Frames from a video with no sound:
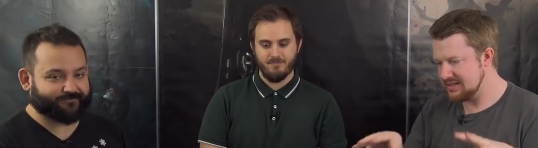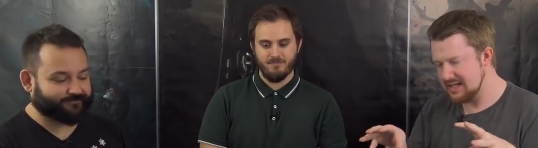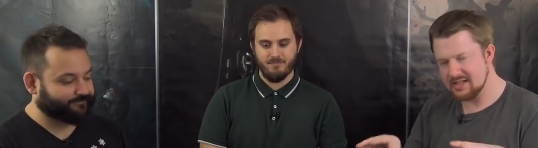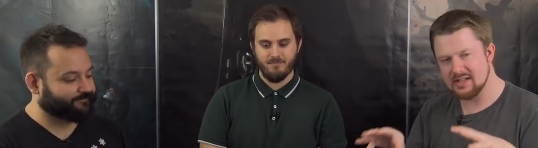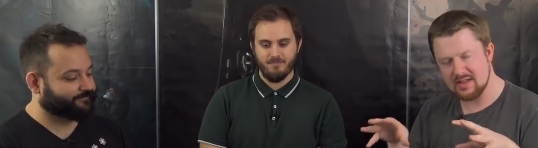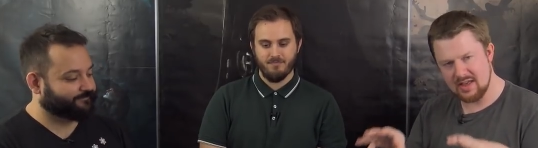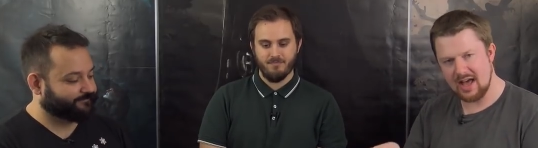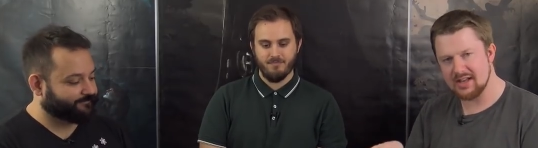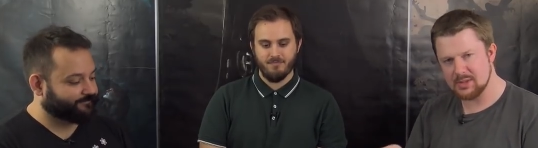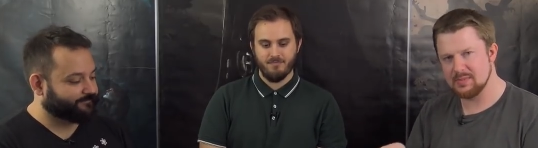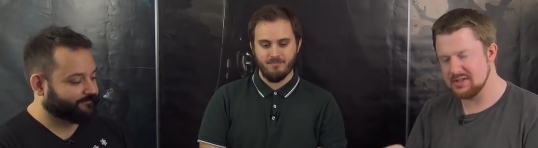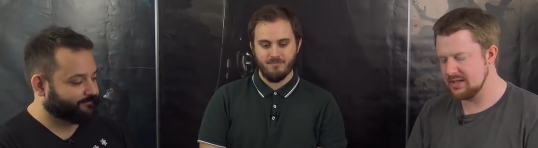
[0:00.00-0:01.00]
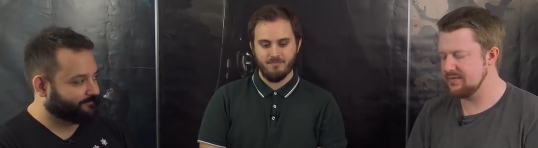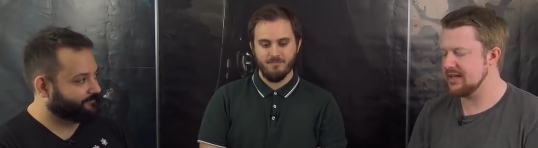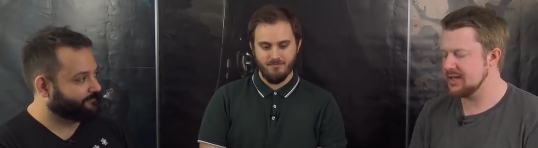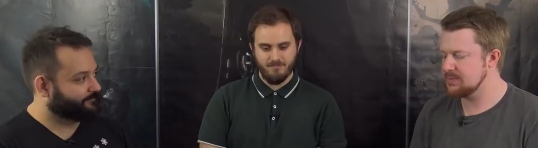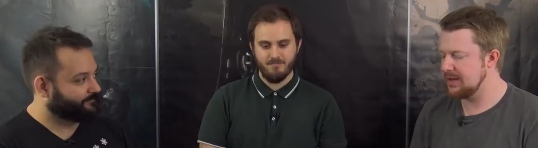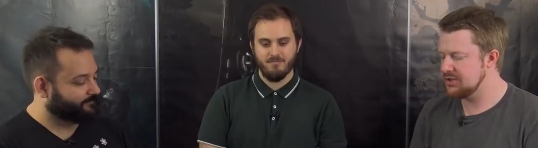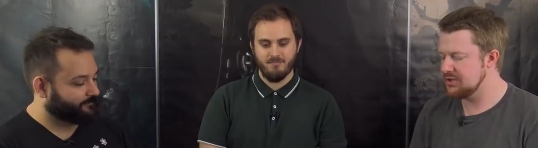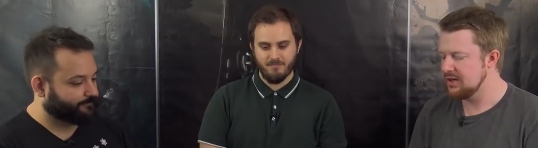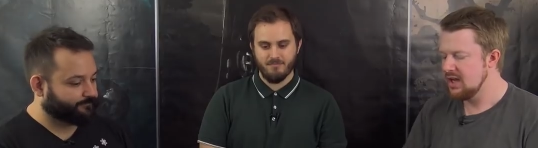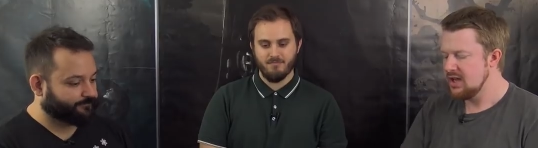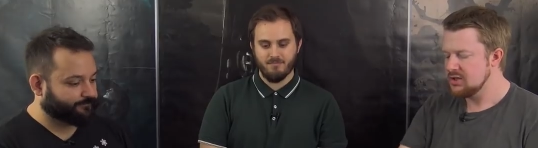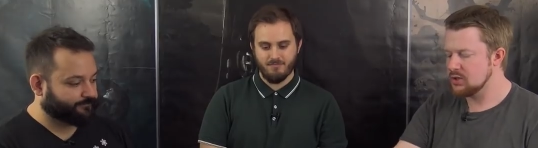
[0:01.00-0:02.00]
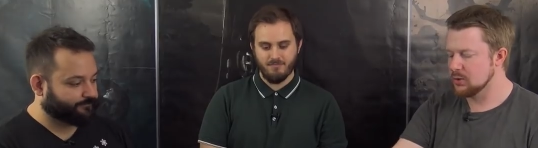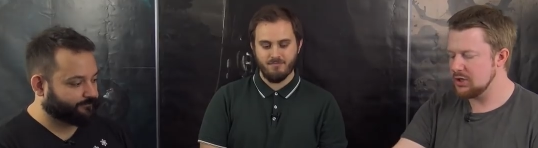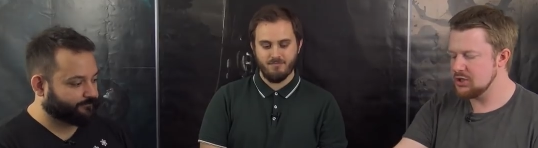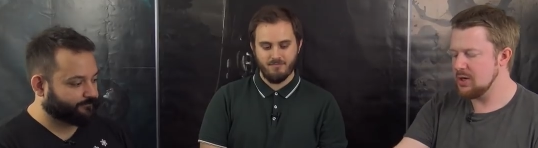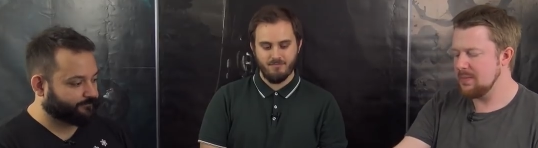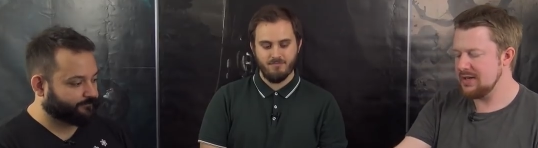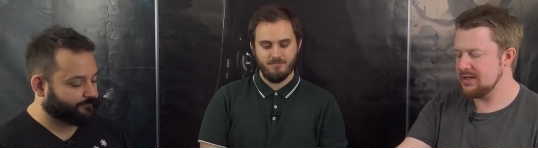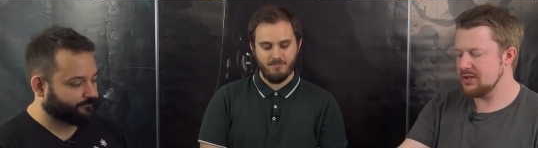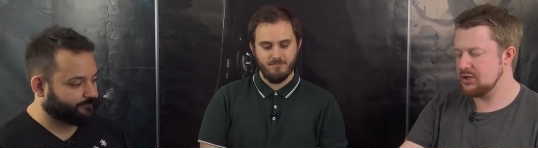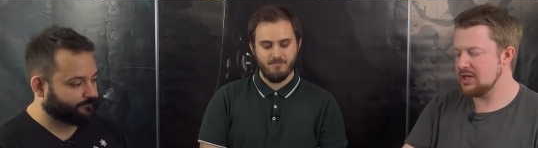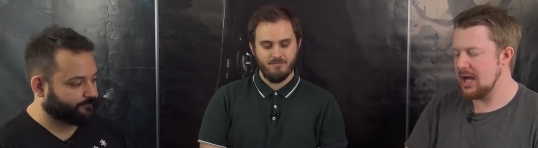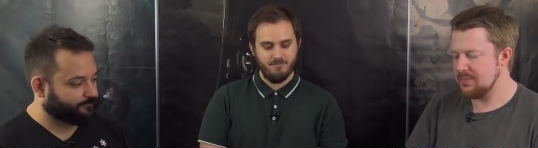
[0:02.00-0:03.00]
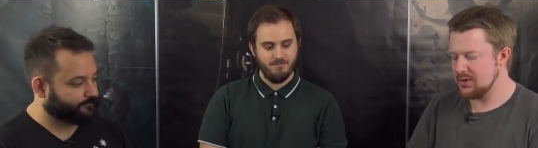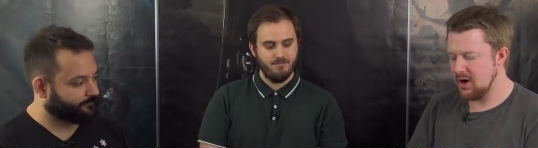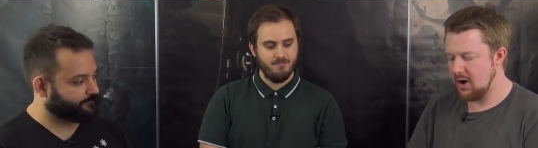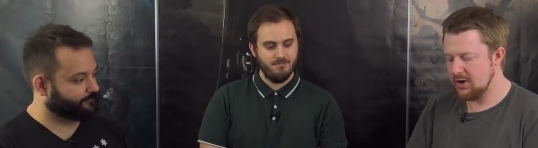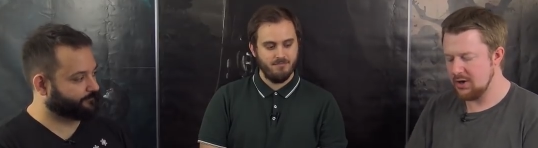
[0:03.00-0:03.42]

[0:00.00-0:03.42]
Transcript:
Speaker 1: is that specific expansion. So I'm going to jump into the chapter card